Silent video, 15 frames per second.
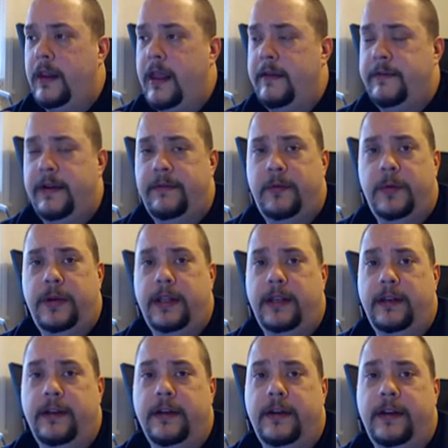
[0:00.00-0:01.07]
I've never
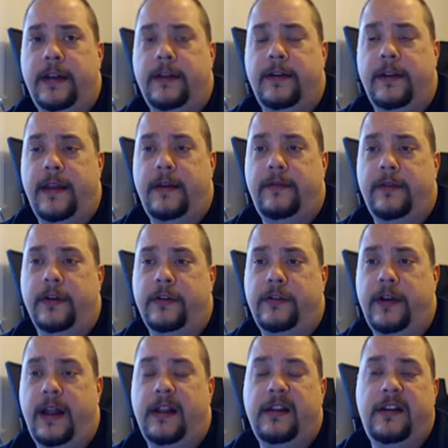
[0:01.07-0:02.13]
really looked into that
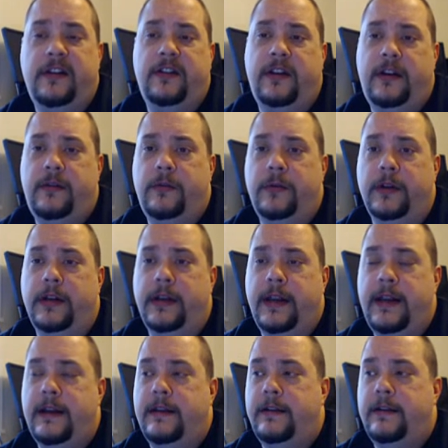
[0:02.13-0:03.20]
functionality because I didn't really
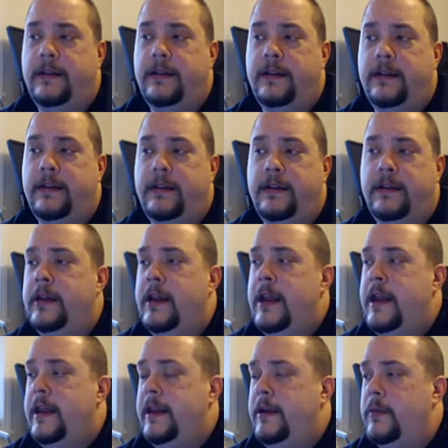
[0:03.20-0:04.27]
need it. But
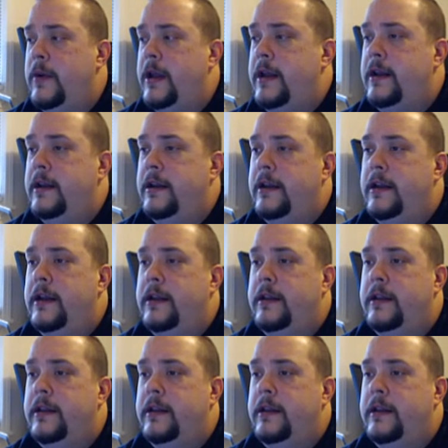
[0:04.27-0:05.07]
anyway,